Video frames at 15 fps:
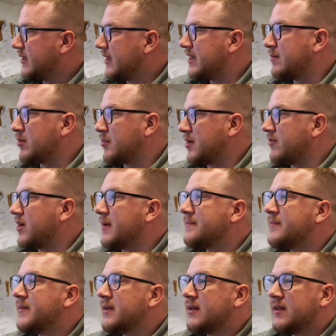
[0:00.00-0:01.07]
And they're probably right.
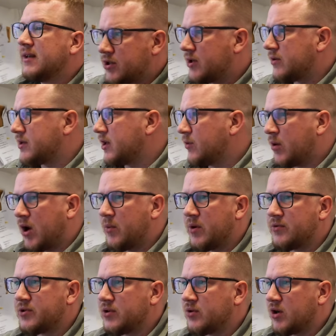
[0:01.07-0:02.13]
So I'll tell you what I
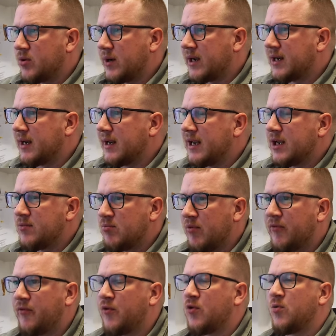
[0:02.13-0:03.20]
will do quickly
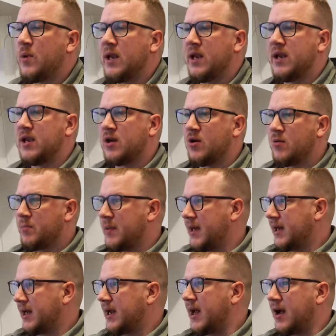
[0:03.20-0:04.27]
before we go and
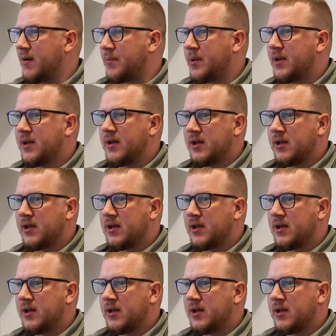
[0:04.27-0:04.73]
pick it up.